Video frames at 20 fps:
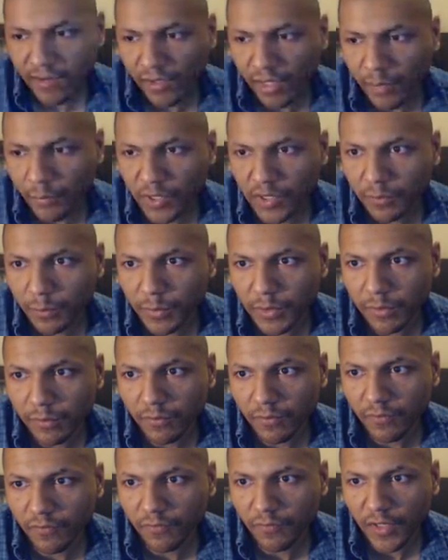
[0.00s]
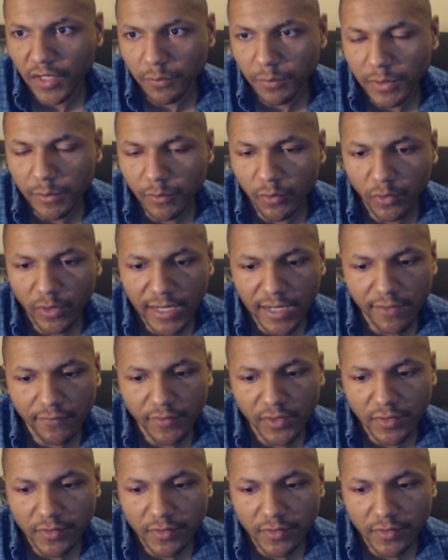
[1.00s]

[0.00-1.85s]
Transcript: how much pe- fun people were having.